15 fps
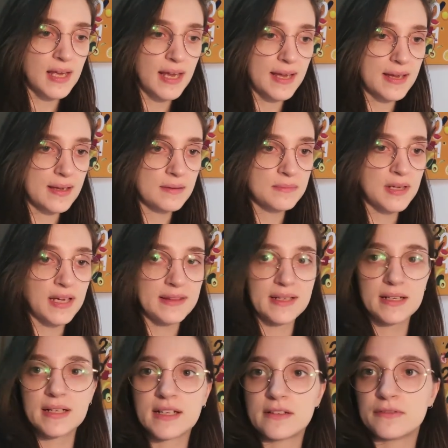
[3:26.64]
And
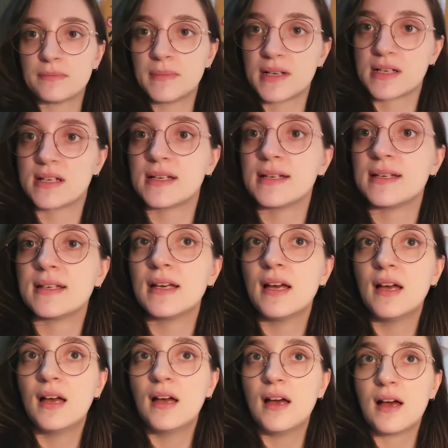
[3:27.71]
then I have my
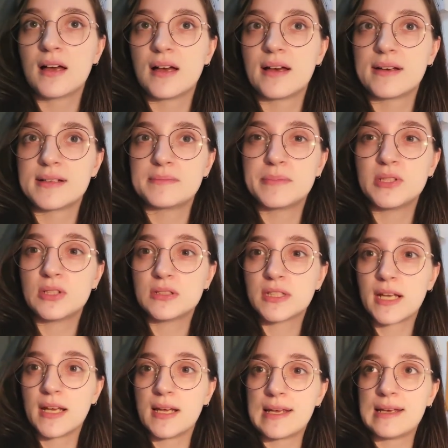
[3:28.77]

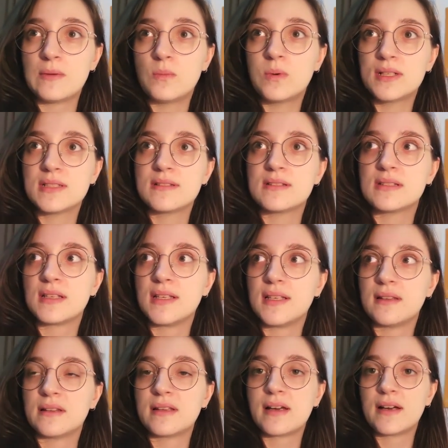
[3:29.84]
Beyond A ones
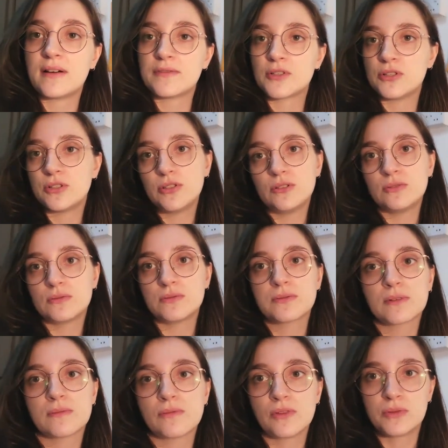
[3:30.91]
in the afternoon
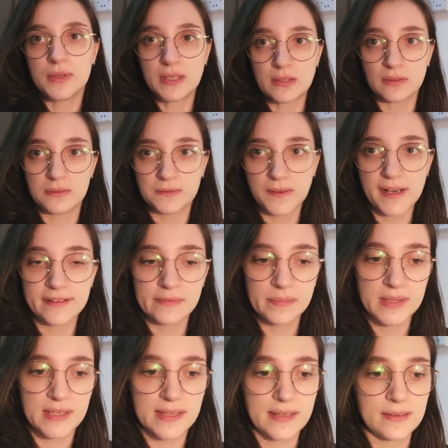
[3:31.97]
from 3 till 5
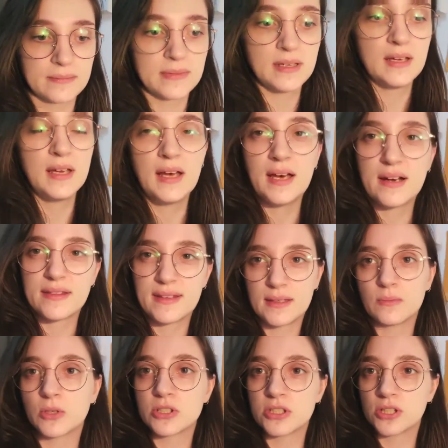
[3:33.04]
p.m. and I think
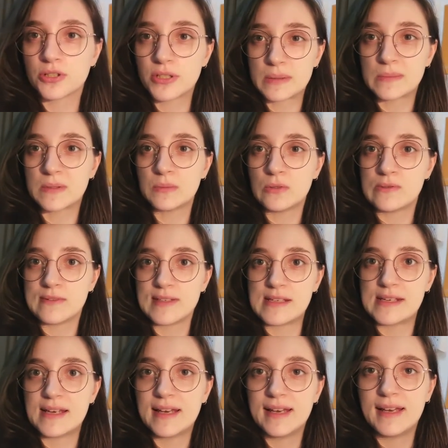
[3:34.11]
I'm watching a Christmas
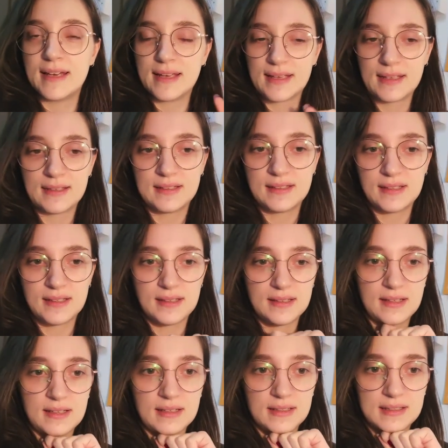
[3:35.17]
movie in
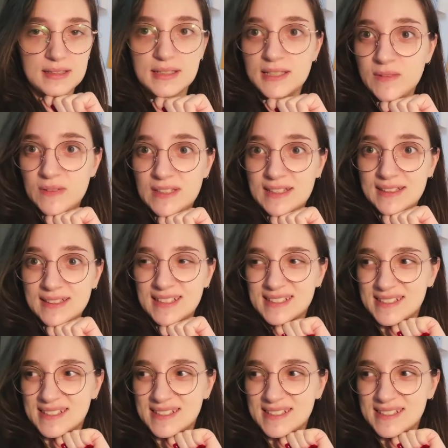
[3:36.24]
the evening.